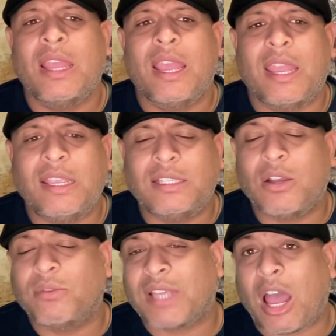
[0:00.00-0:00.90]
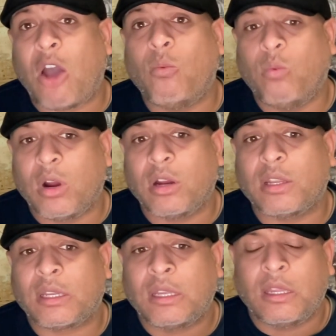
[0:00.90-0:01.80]
and he's going to outwork
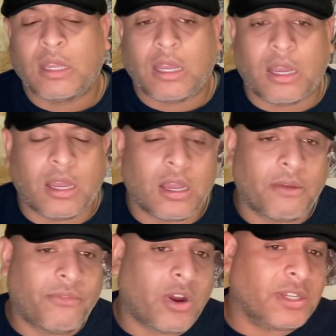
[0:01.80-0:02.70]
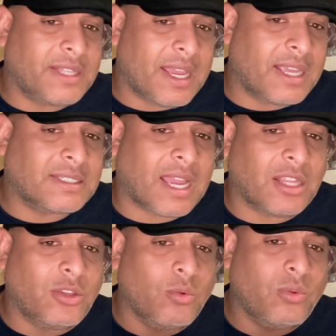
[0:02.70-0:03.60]
Valdez. I
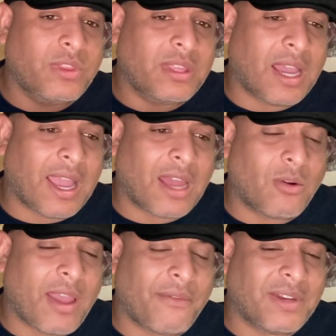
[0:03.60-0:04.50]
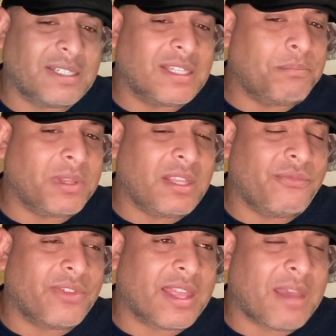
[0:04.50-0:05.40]
don't have any sympathy
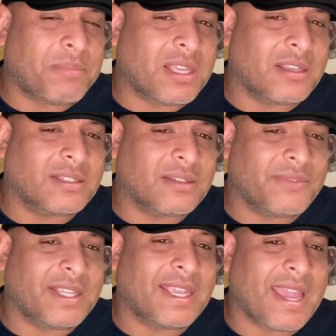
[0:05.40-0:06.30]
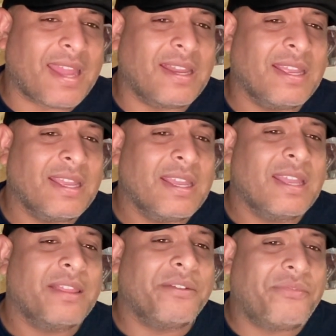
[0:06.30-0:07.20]
for that because of, again,
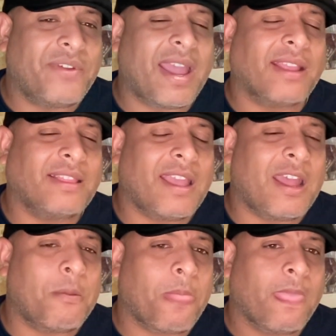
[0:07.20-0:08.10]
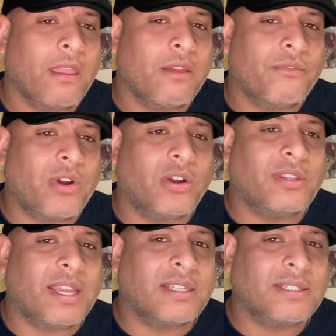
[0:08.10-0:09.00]
the fact that
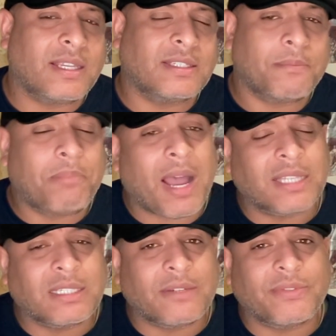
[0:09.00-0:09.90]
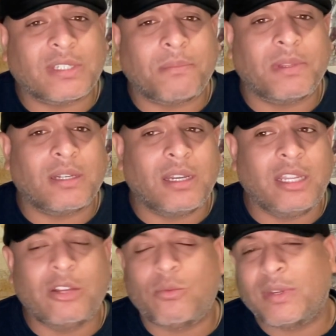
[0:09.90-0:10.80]
Valdez tested positive for something
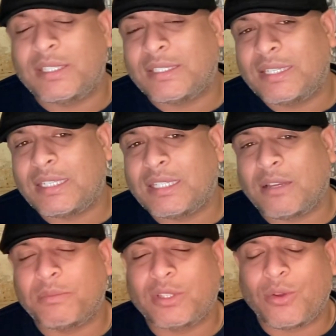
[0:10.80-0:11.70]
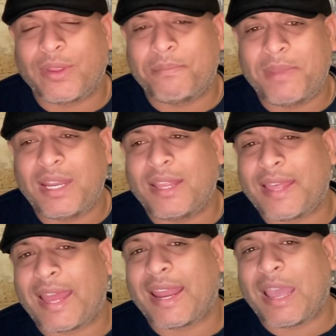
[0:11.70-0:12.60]
legal in his system. So the minute
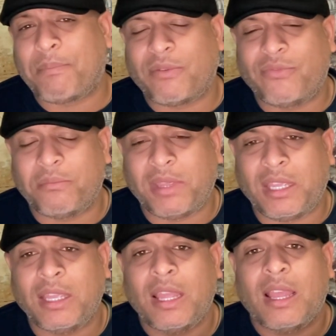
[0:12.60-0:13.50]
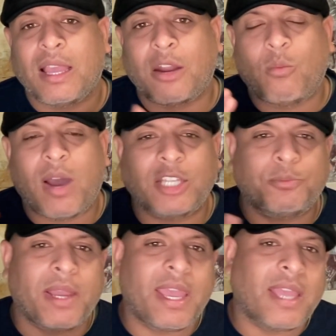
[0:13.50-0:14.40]
that happened for me, kind of wash
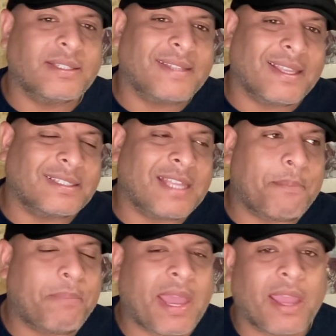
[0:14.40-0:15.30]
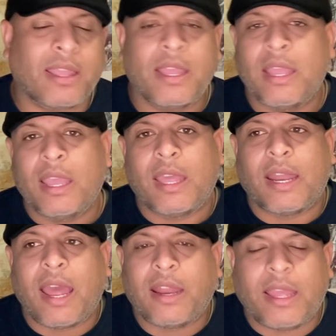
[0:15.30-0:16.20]
my hands, take a step back, and
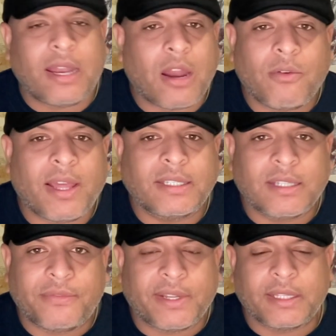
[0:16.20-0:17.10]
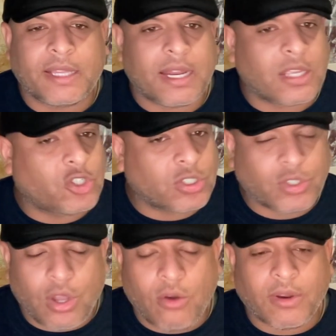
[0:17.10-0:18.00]
I don't like stuff like that. I just
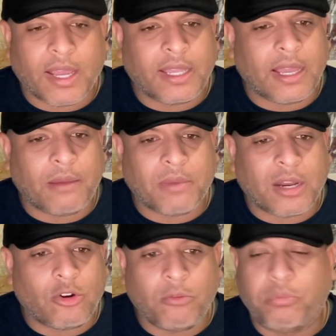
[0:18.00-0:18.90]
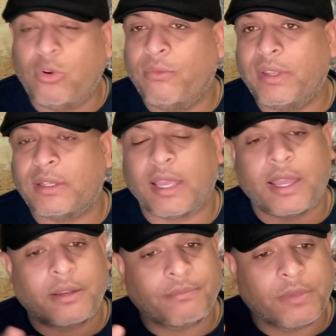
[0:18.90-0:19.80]
don't. I don't approve it,
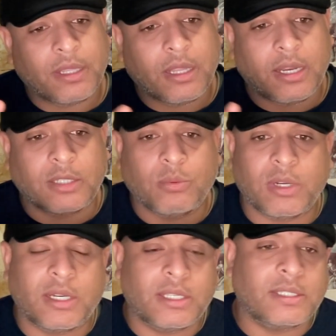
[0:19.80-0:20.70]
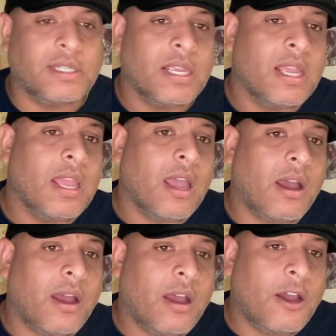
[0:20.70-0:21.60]
and it is what it is.
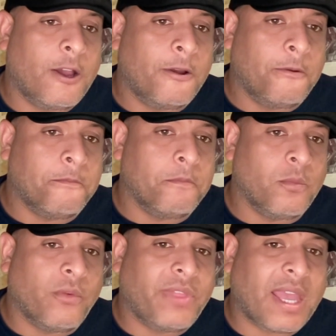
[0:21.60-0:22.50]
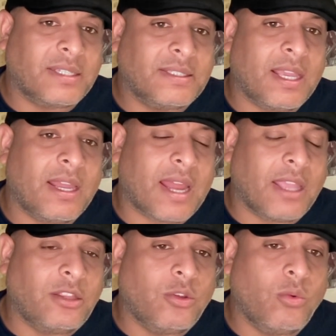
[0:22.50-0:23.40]
With that said, I
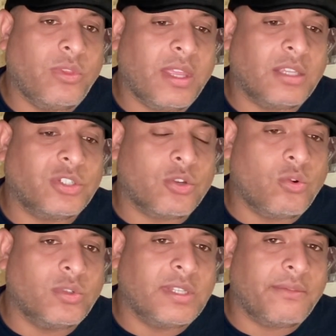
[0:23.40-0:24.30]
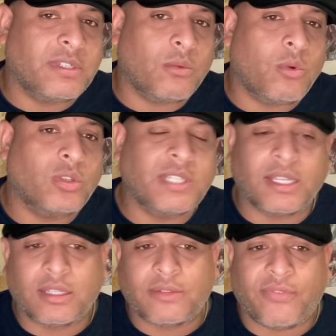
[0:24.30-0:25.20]
do think Shakur Stevenson will
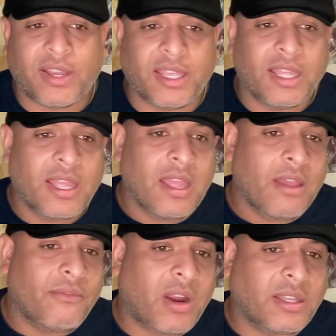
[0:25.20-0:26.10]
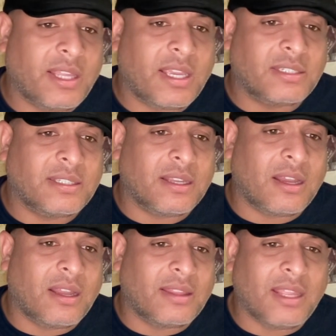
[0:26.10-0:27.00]
take this fight. Valdez
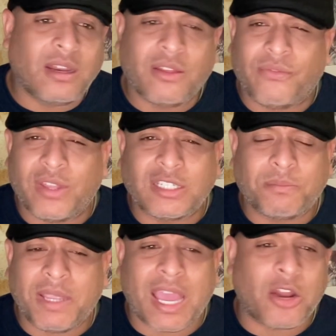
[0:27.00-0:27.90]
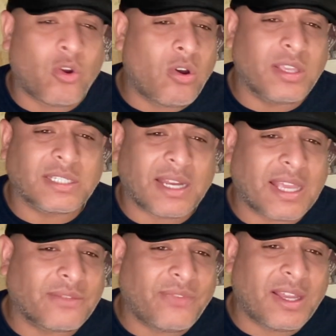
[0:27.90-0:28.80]
didn't convince me at all his
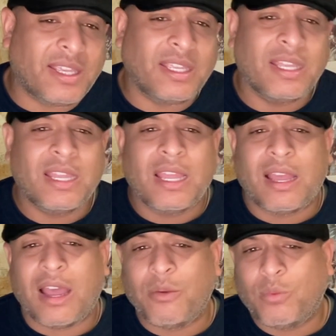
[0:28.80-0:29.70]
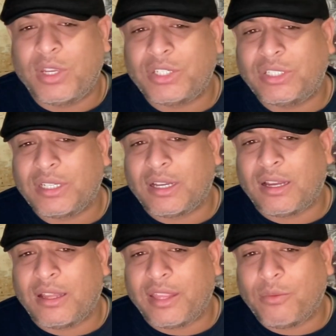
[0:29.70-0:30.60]
last fight. I wish
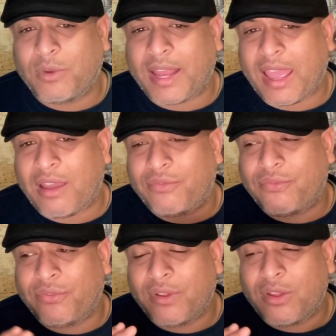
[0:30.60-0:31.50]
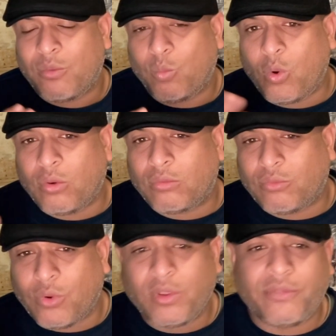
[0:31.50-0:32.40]
they would have
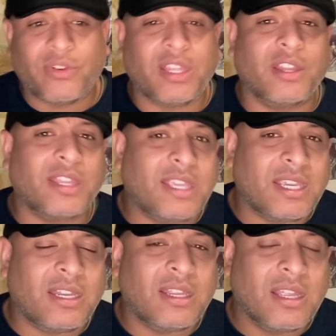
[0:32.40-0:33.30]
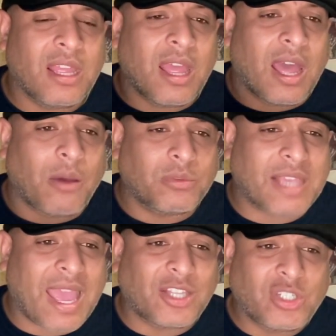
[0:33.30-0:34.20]
ruled it for the other kid. I was
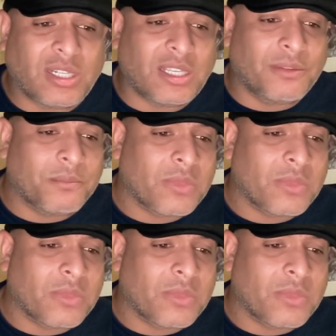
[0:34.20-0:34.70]
actually